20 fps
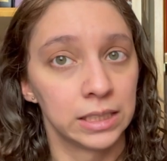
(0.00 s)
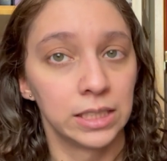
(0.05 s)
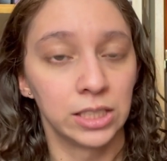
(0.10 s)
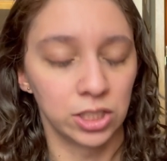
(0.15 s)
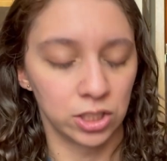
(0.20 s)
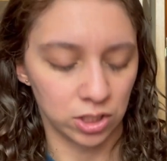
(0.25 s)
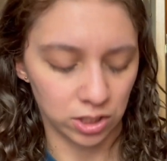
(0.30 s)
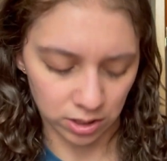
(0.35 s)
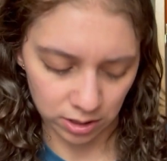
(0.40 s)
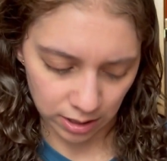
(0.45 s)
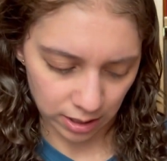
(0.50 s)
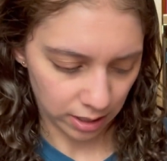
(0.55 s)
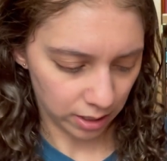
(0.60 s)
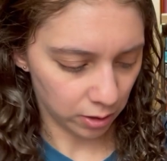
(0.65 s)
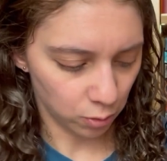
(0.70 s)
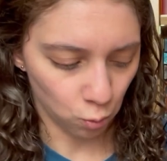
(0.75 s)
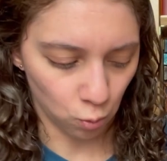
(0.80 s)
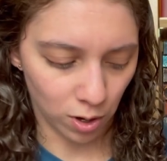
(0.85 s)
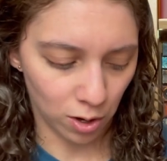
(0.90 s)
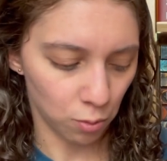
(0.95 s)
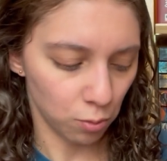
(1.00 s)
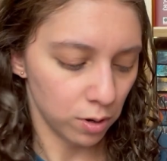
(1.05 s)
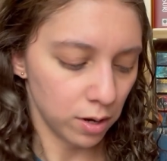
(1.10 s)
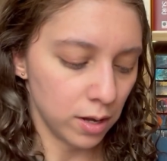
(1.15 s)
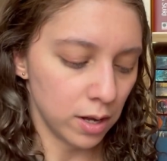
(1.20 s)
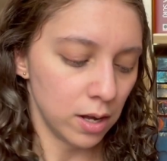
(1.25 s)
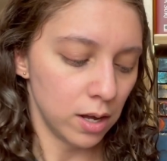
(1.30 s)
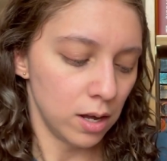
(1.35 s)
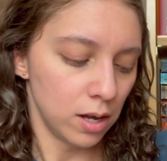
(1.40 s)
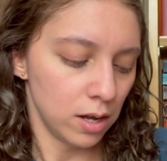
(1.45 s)
Just, whoa.
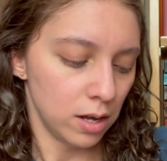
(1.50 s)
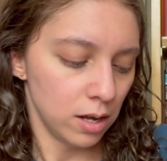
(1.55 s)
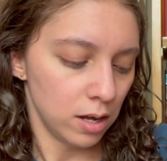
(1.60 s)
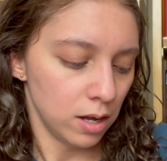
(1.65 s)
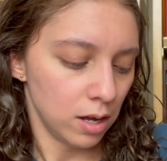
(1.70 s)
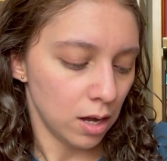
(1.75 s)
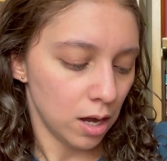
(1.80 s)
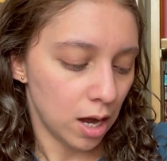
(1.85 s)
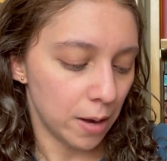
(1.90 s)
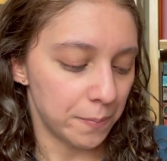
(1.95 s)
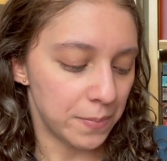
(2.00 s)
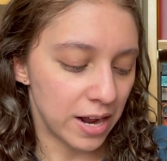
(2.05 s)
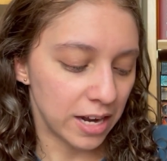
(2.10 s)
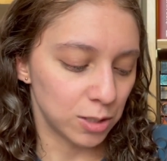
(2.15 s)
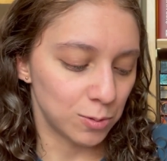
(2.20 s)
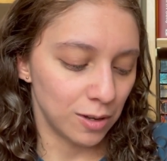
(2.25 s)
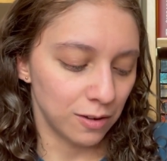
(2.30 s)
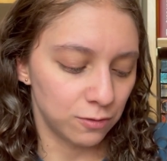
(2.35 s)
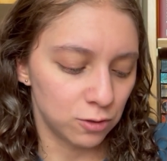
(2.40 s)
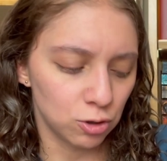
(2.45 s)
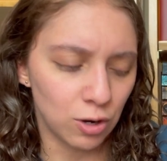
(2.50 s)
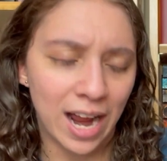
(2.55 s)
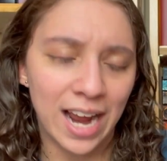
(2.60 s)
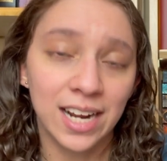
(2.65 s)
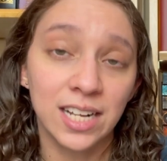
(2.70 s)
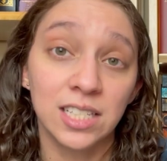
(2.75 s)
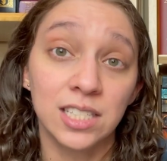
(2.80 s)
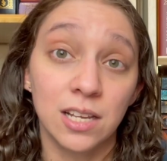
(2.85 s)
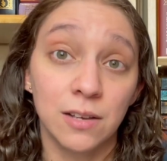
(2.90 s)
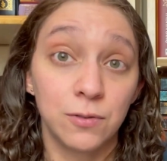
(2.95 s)
Up next, we have
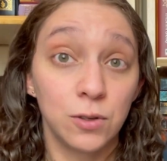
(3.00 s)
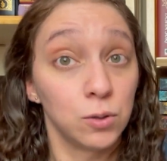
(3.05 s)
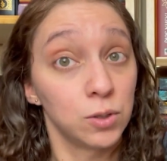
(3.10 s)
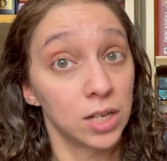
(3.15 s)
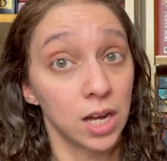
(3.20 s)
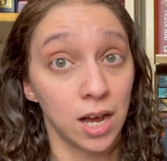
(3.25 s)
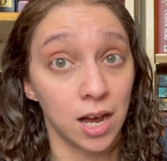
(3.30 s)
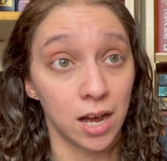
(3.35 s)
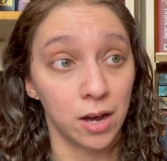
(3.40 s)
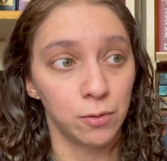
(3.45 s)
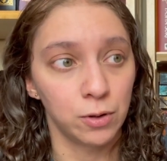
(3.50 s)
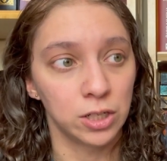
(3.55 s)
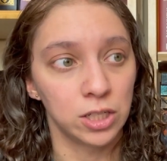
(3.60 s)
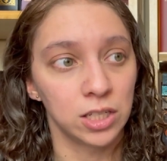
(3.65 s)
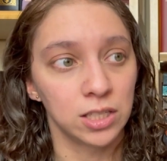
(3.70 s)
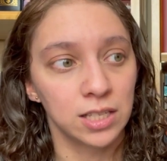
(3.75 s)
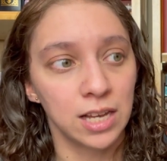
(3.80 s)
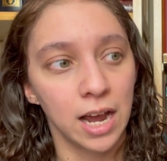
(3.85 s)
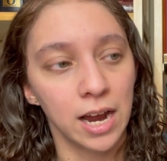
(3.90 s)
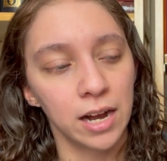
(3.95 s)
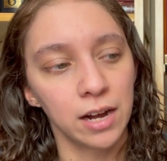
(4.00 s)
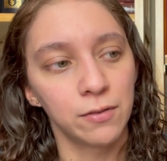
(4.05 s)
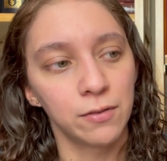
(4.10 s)
Dragons of Utah, which is kind of